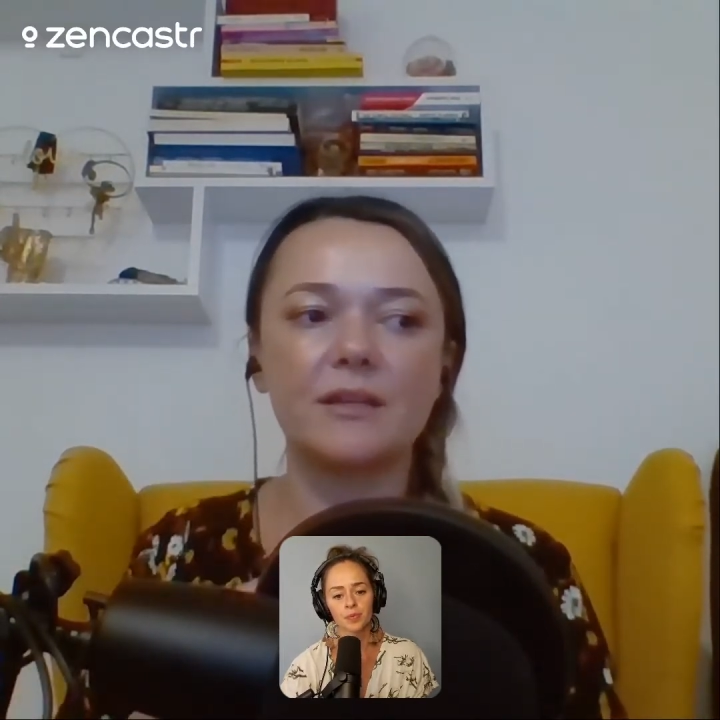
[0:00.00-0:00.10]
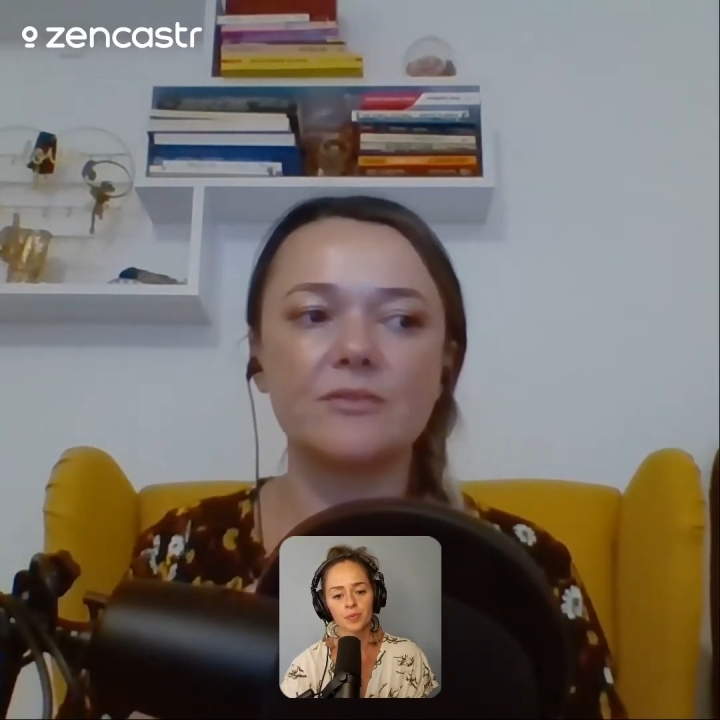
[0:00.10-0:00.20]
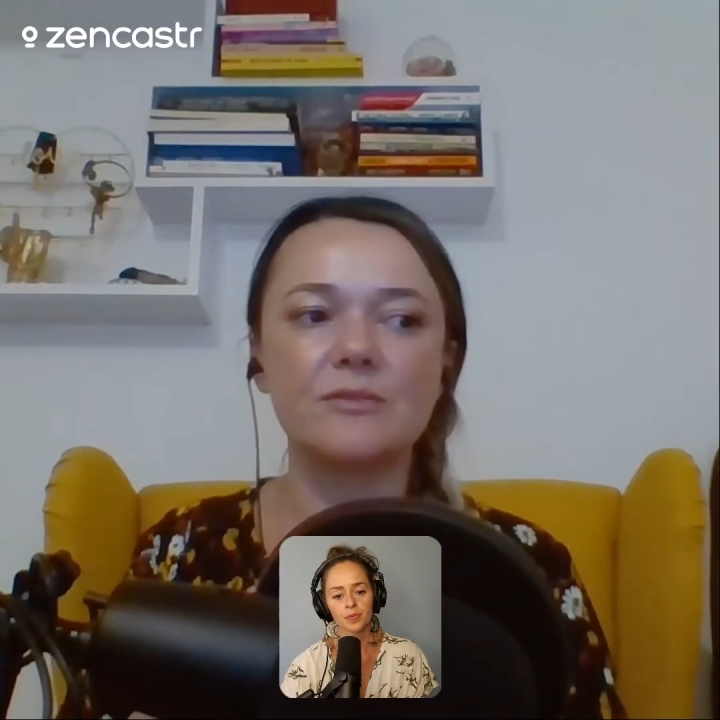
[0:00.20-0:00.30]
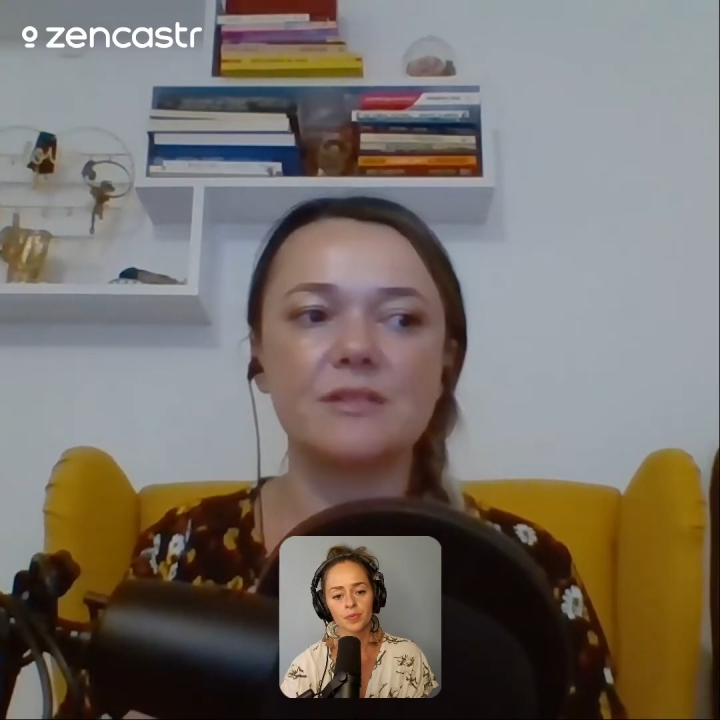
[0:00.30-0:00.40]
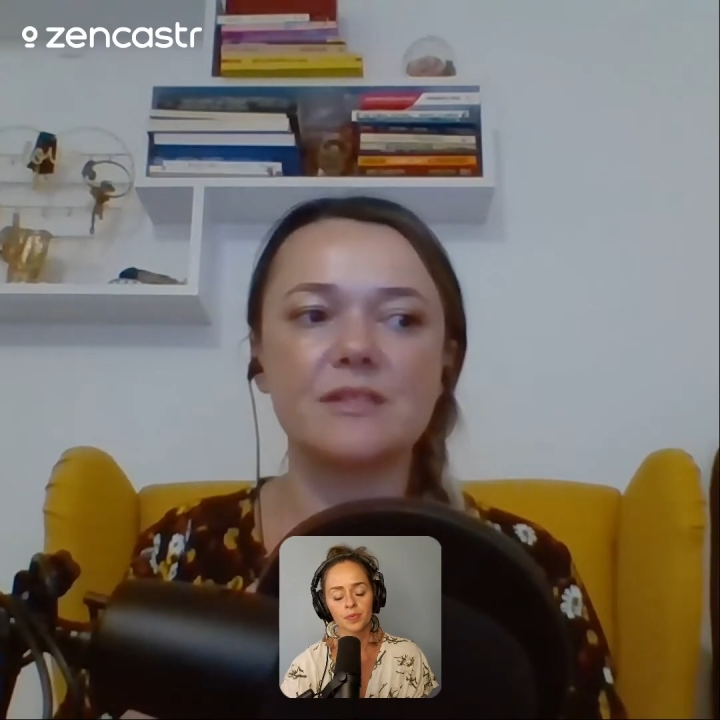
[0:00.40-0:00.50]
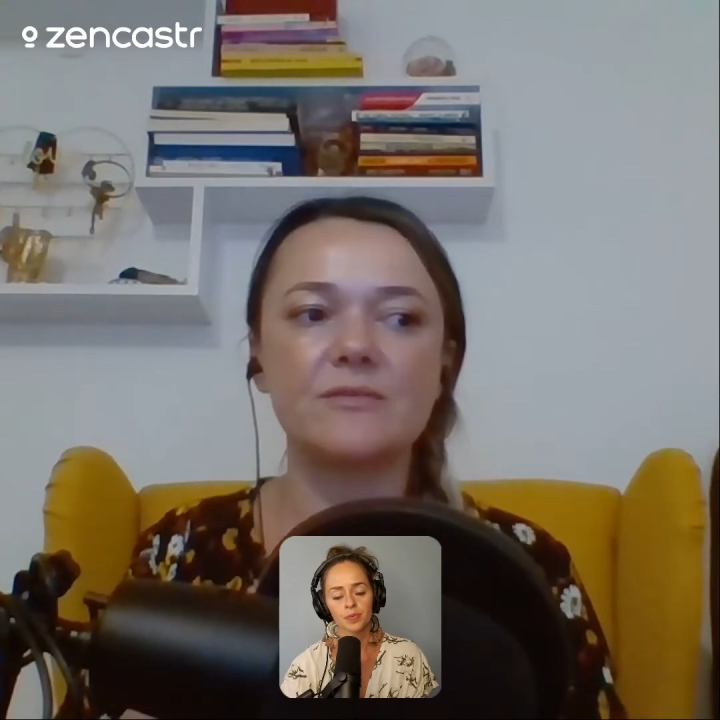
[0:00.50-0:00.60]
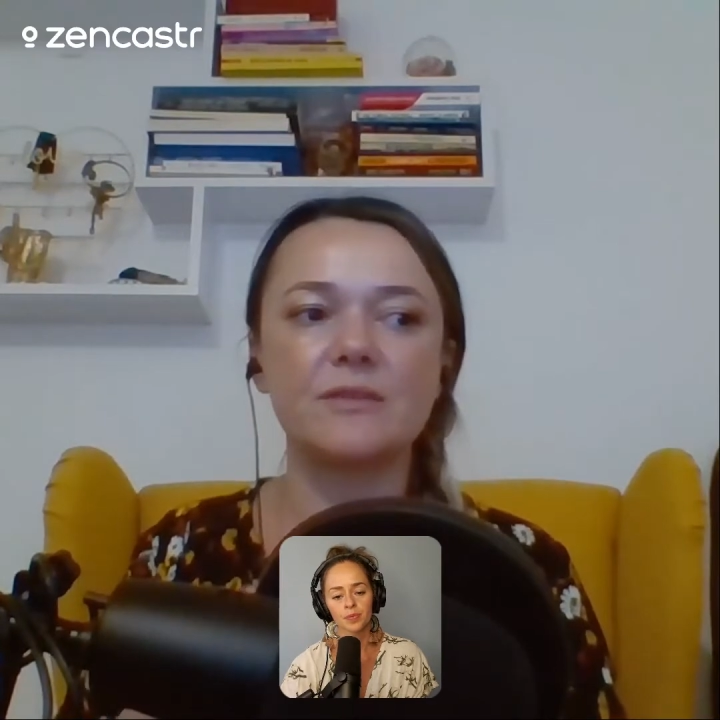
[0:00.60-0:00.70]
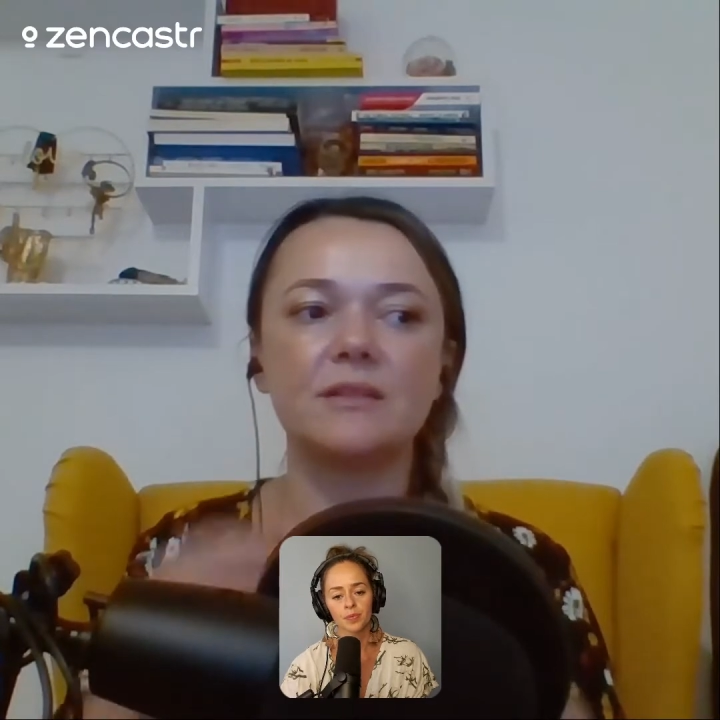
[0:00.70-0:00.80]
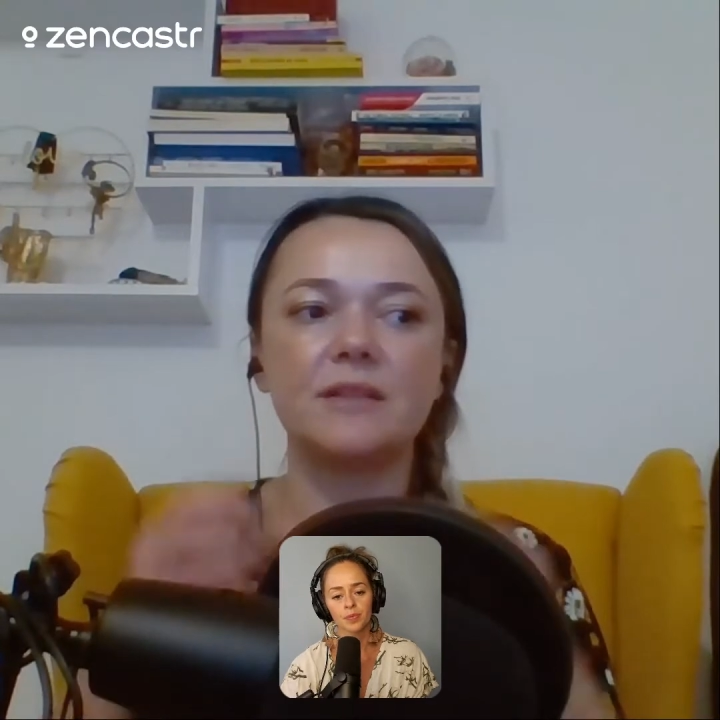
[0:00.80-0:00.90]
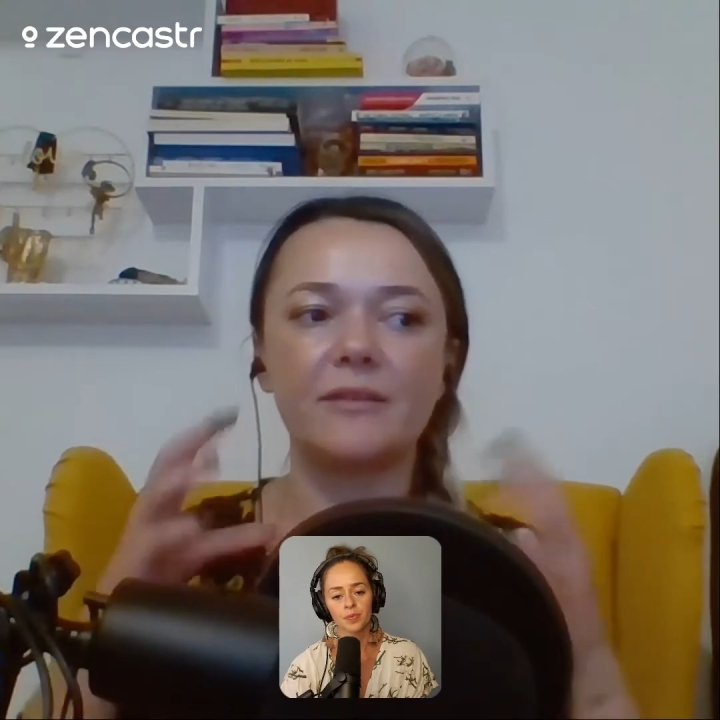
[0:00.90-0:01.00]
in this field,